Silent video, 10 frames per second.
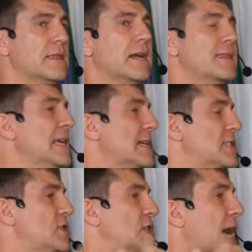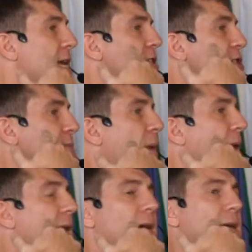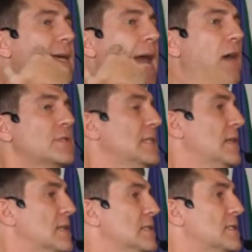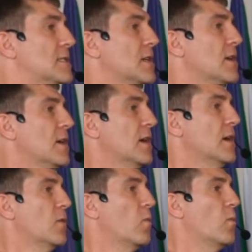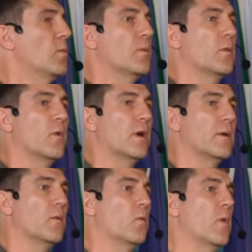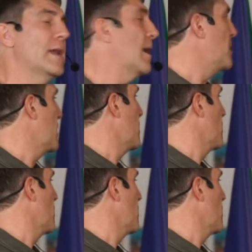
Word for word: then I think it changes my countenance when I'm, a,